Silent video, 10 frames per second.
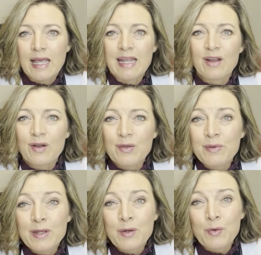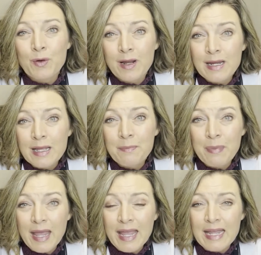And are you in chronic
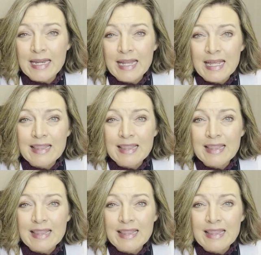pain